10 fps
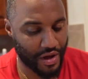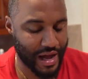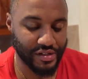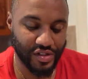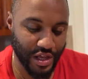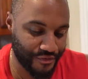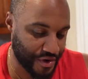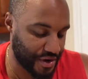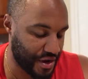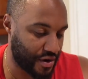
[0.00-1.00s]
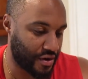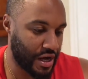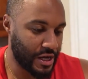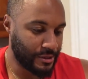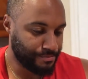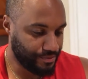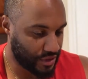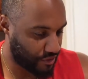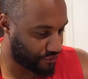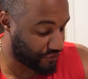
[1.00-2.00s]
Guys, T-Fit here,
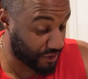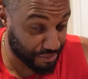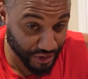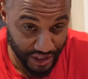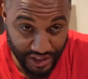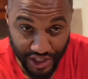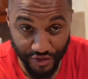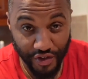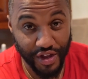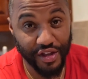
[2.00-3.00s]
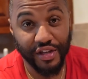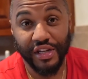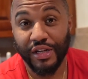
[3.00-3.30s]
Fit Bully TV.